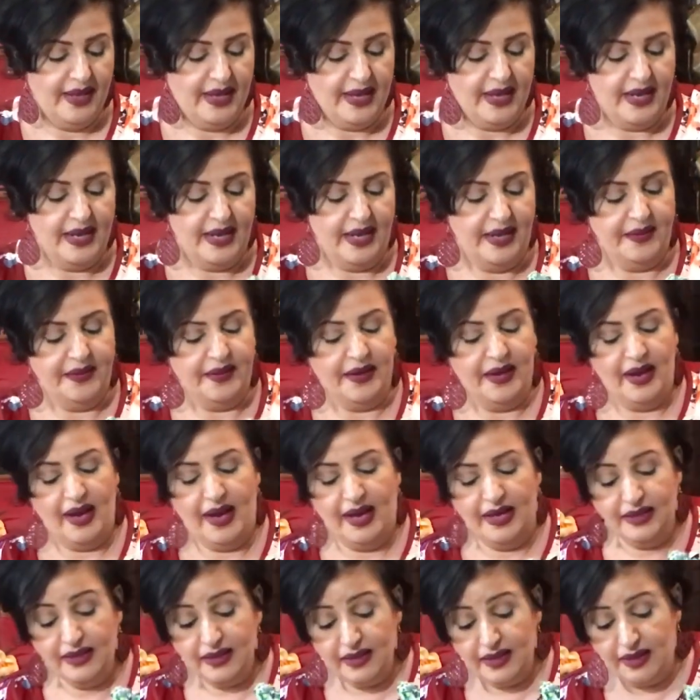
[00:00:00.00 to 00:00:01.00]
and I thought
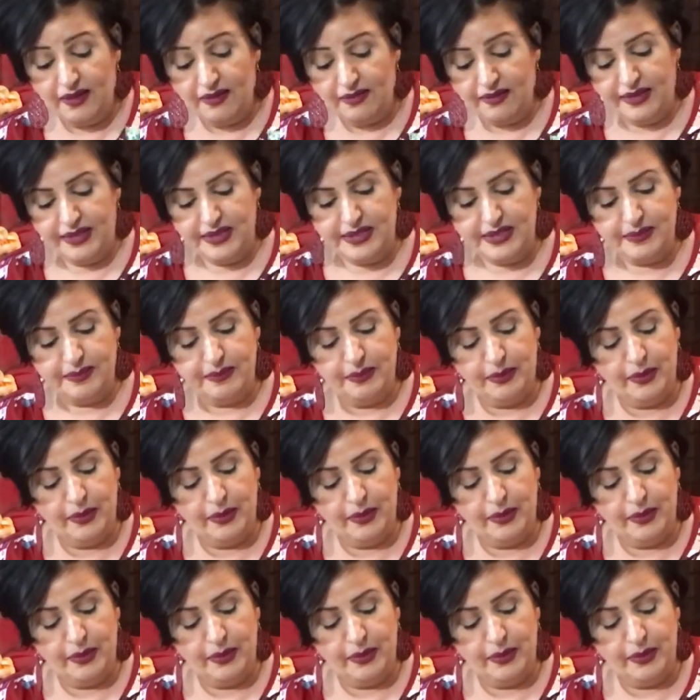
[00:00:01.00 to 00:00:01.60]
I love this